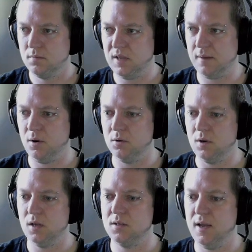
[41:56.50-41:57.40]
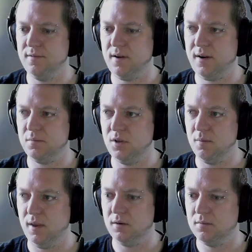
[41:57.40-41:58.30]
Come on, autosave. Hurry up and do your
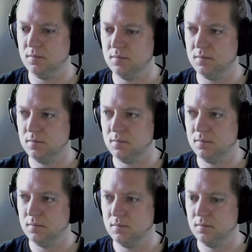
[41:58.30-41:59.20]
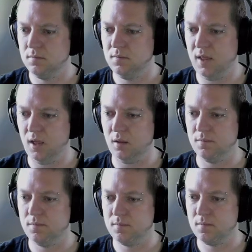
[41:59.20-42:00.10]
bit. Thank you.
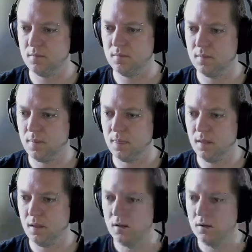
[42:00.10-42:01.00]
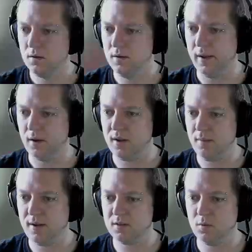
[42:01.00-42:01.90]
Now, can I
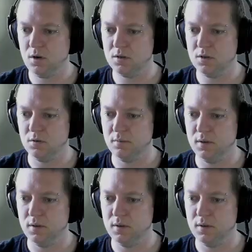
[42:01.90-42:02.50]
get back to what I was doing,